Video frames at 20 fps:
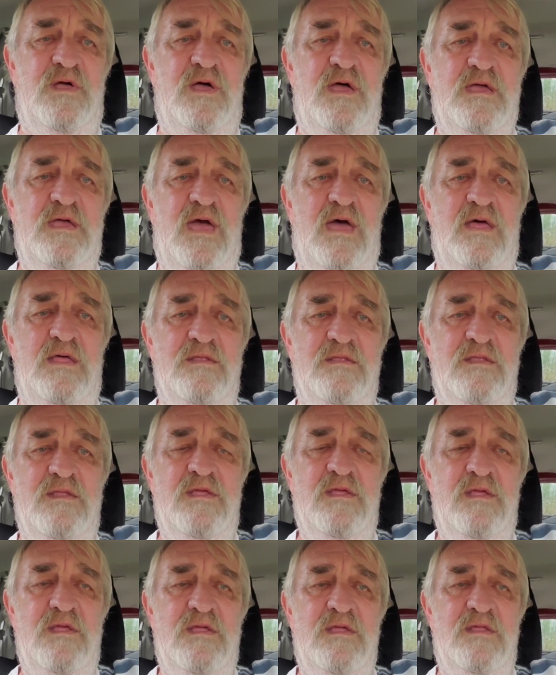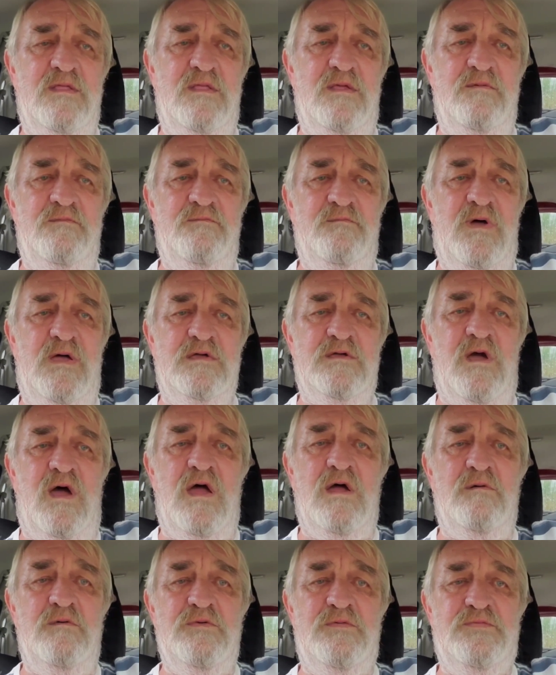got, my
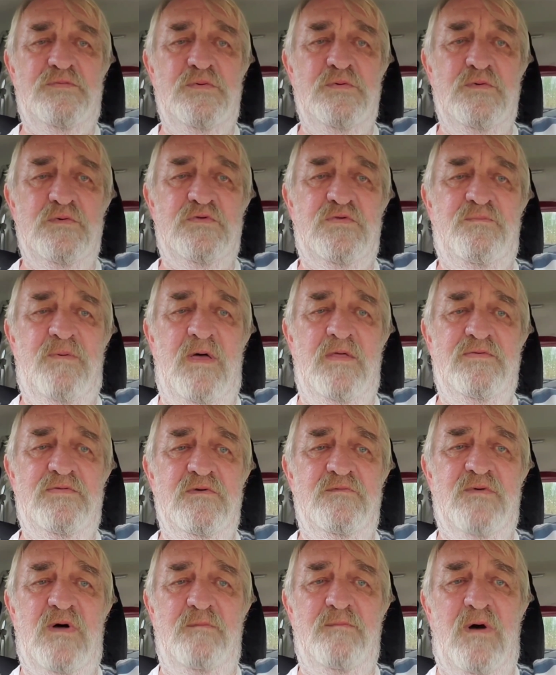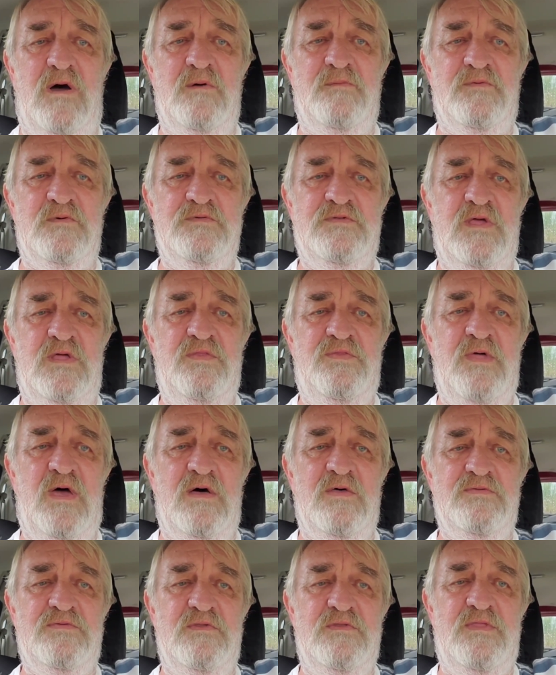car was too expensive. I bought for
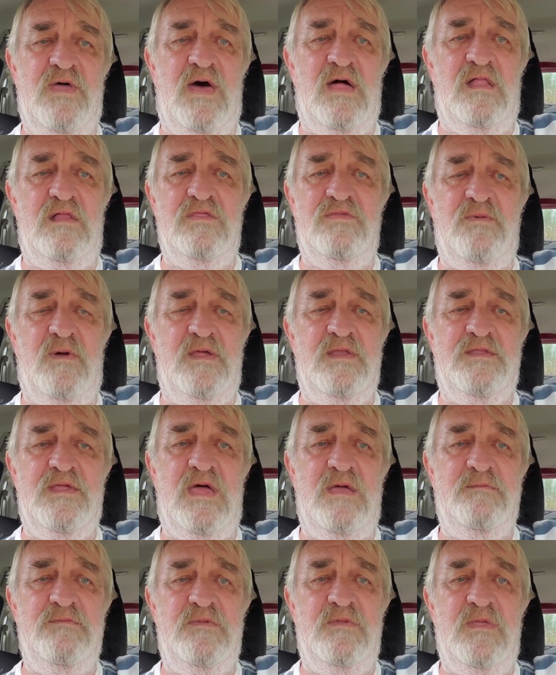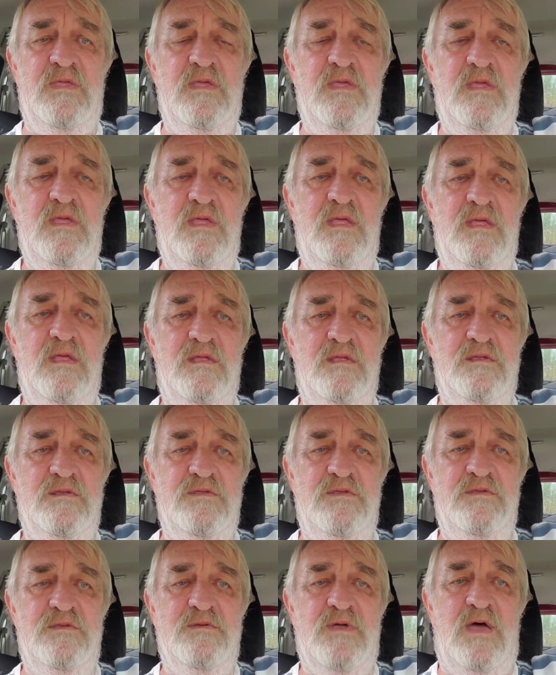$10,000. By the time
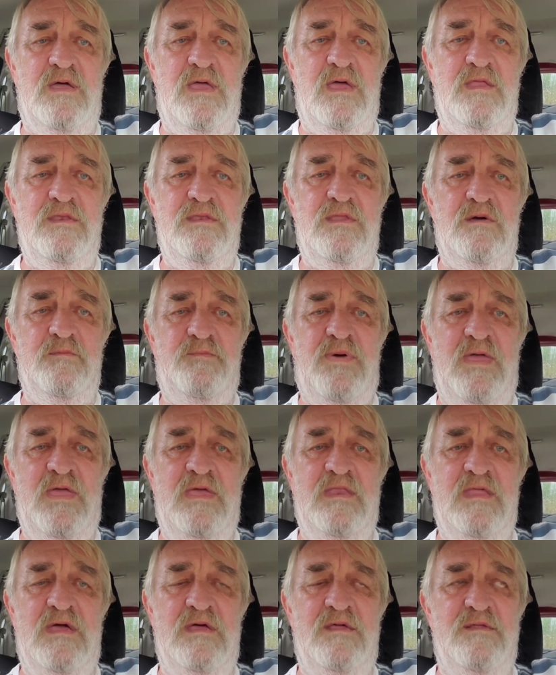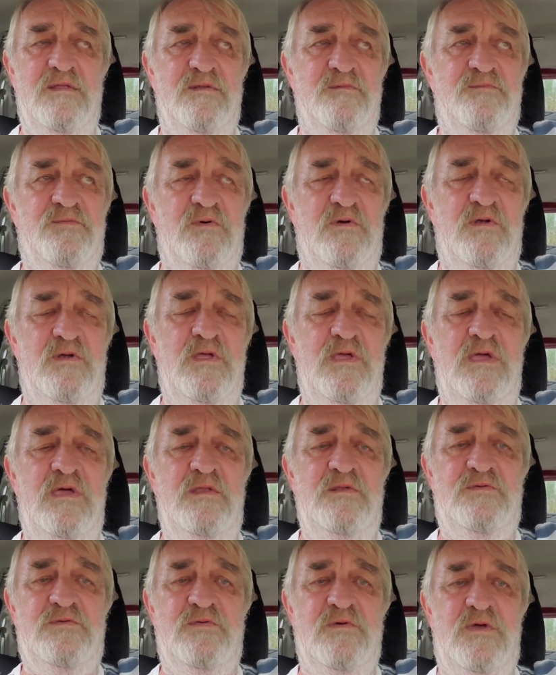I end up paying it for
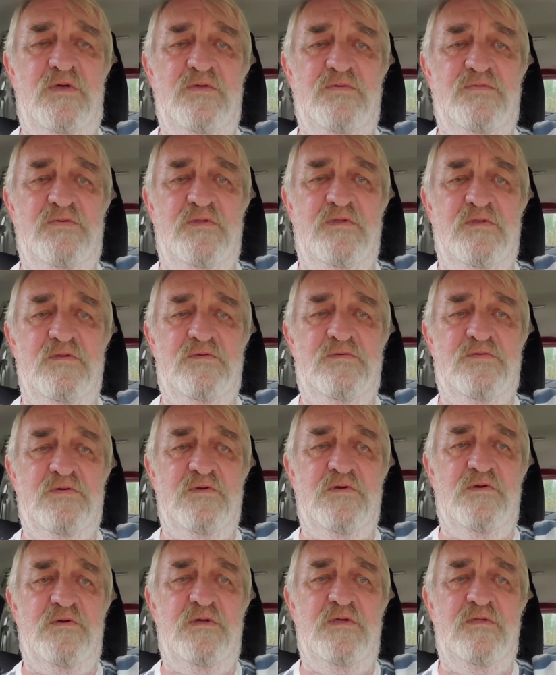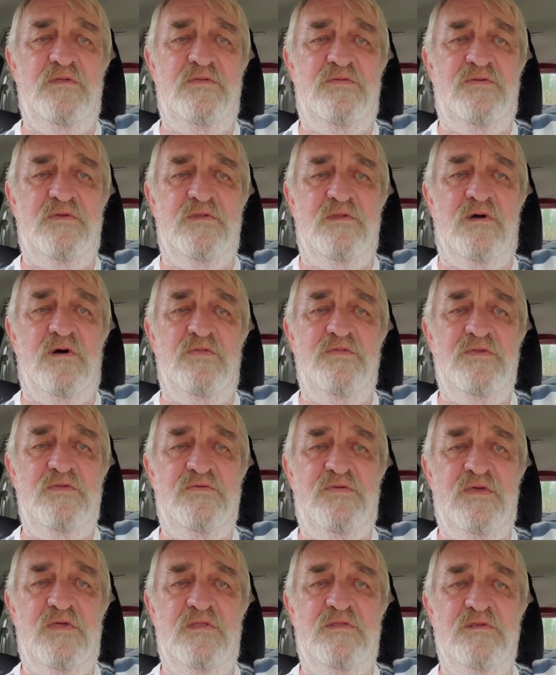interest and insurance and all
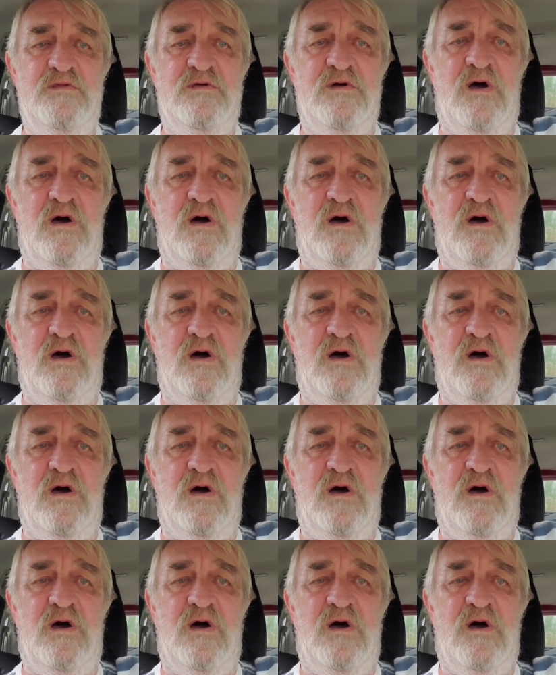these hidden